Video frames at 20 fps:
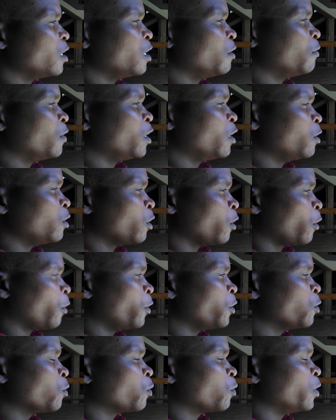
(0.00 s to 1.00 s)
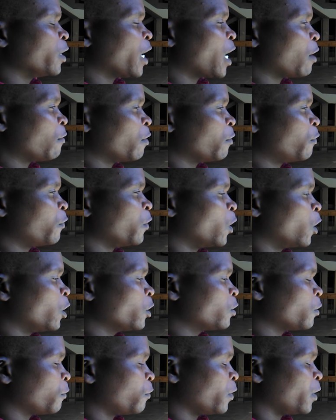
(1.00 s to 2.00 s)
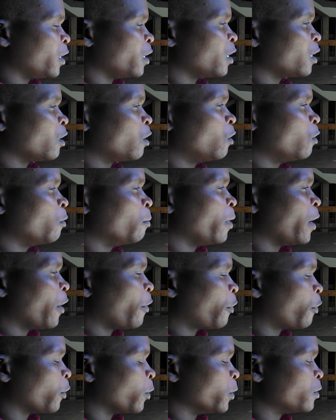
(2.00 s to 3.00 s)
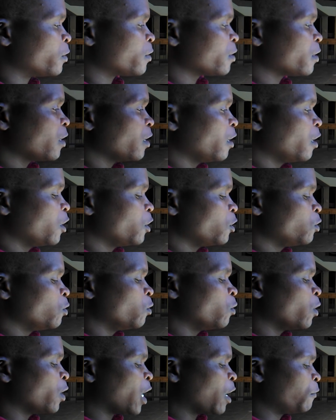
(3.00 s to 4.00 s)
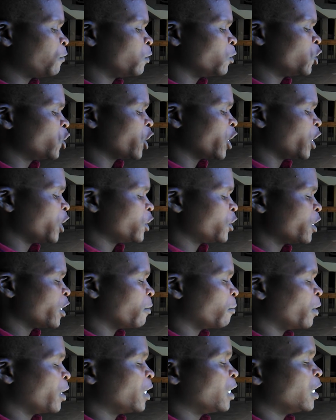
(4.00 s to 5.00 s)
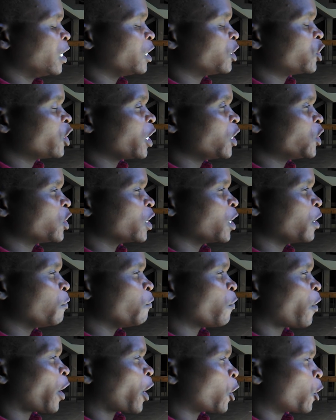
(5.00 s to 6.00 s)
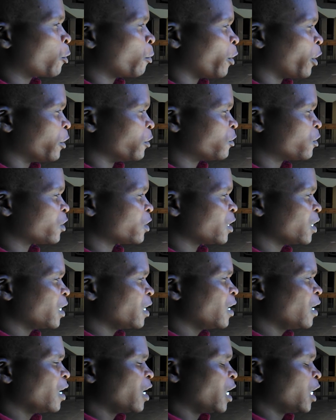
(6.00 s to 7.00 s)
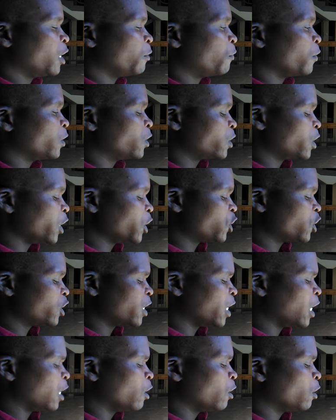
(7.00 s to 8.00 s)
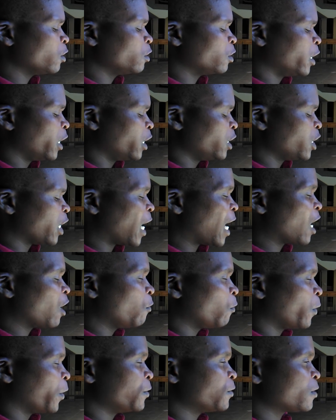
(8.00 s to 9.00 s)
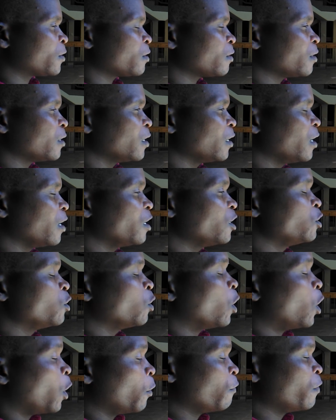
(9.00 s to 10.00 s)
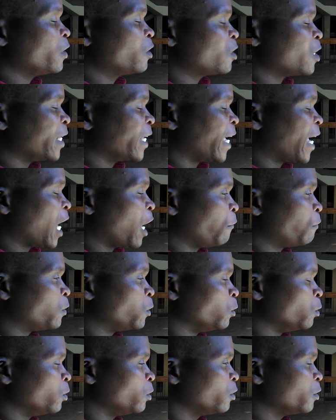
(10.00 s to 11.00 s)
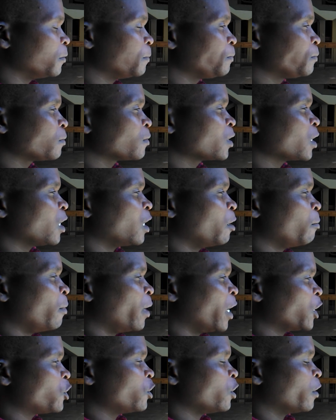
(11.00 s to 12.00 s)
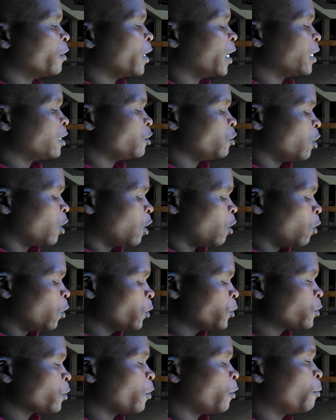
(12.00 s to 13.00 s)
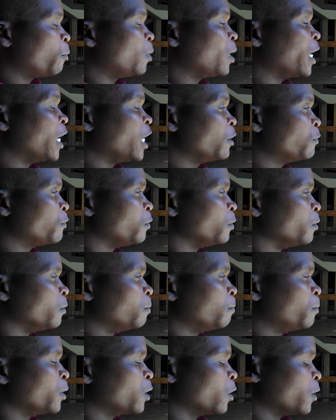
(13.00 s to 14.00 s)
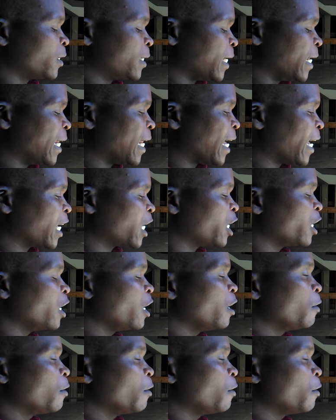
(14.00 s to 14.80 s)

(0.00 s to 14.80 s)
even though you could have a philosophy or methods, you have to change them in a changing environment. And if you teach the young ones, you obviously have to make sure that you are also playful, because they like